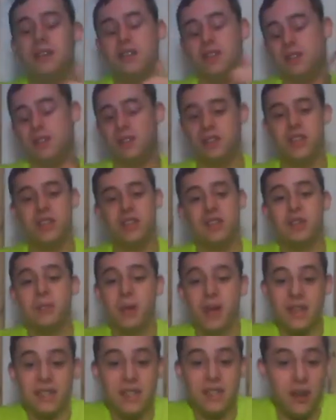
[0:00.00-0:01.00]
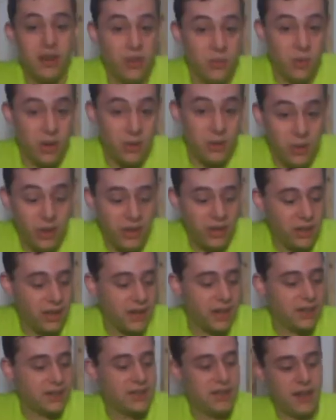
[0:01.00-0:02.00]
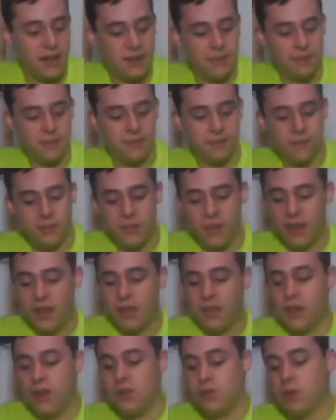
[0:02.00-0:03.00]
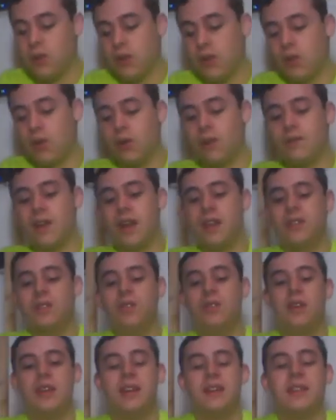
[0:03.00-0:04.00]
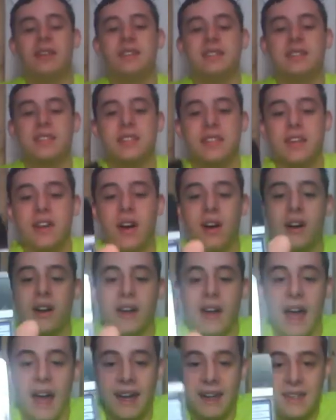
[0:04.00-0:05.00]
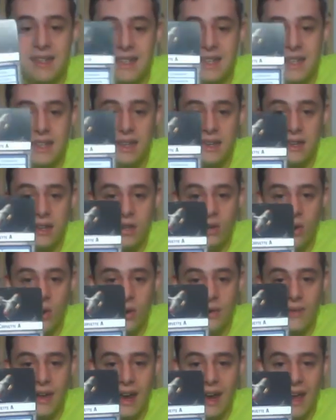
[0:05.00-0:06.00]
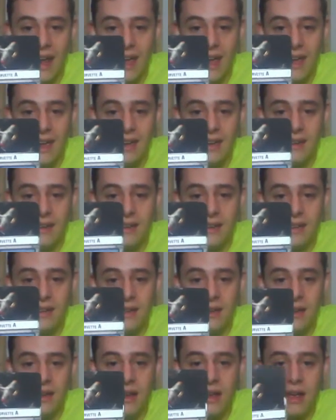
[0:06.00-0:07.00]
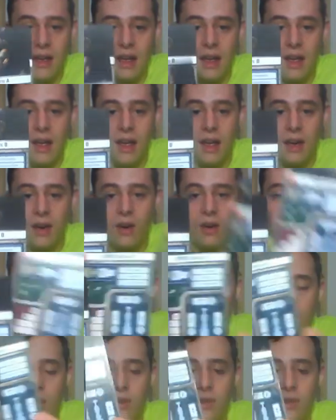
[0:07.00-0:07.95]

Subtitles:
It just depends how you want to play, like I said. For the Corvette, you get CR-90 Corvette A, or you